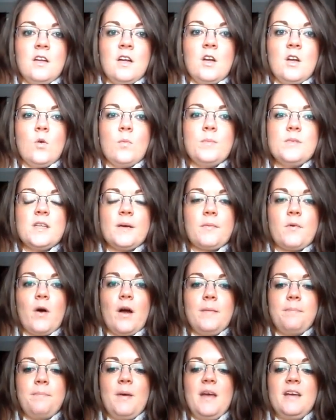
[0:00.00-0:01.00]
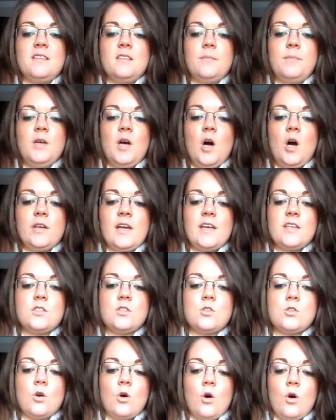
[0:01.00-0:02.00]
it opens up quite big, to be
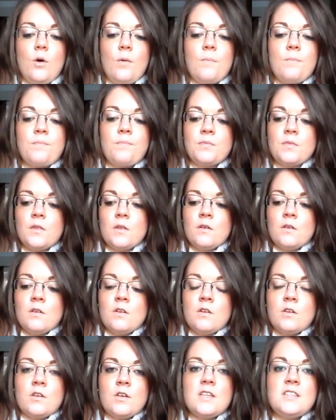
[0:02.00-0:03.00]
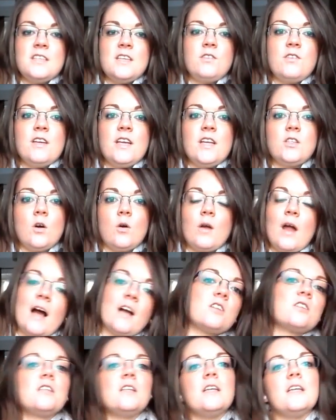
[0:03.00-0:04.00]
honest. So considering I don't
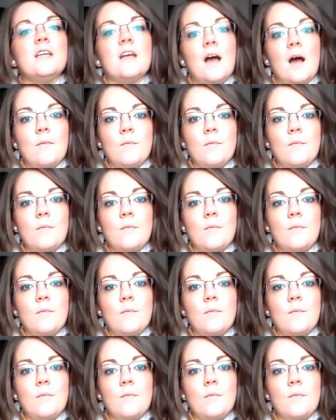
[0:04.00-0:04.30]
actually